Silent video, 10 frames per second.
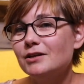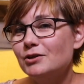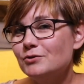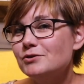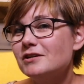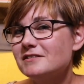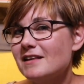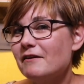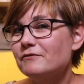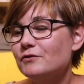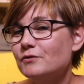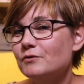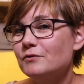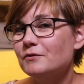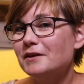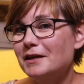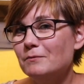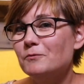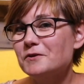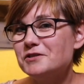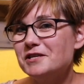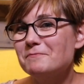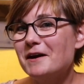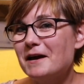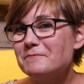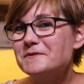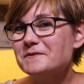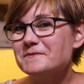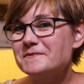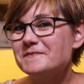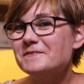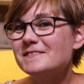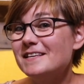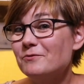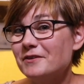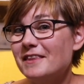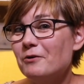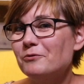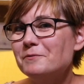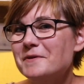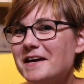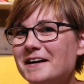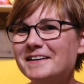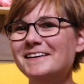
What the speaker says: you just have to keep watching my episodes to see what that will be.